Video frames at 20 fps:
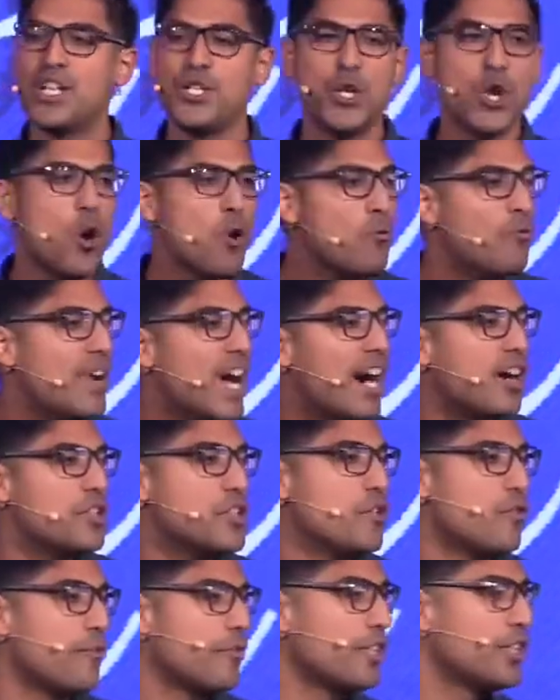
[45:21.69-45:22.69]
had no
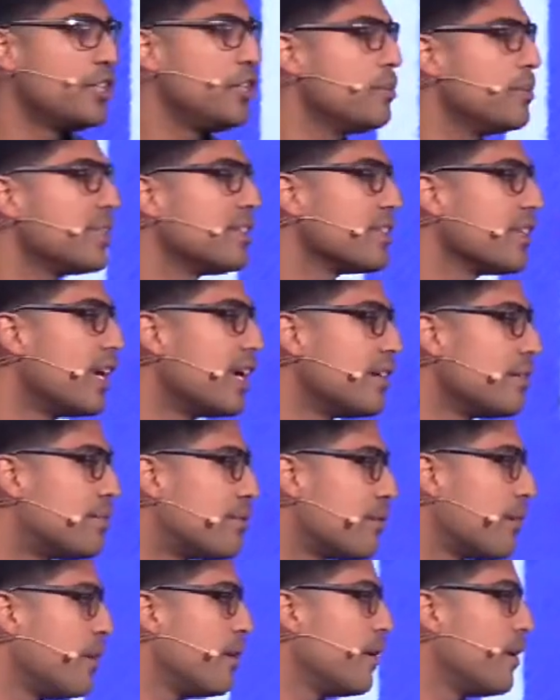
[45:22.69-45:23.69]
value for human
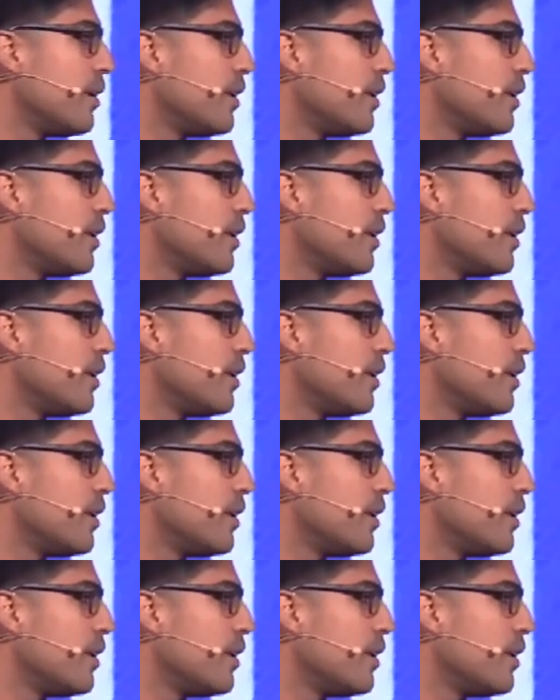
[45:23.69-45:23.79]
life,